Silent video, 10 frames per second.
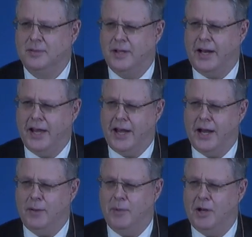Can I get
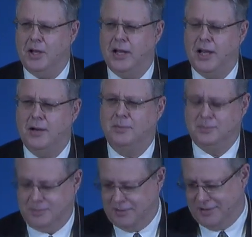an amen on that?
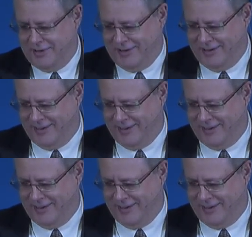Amen.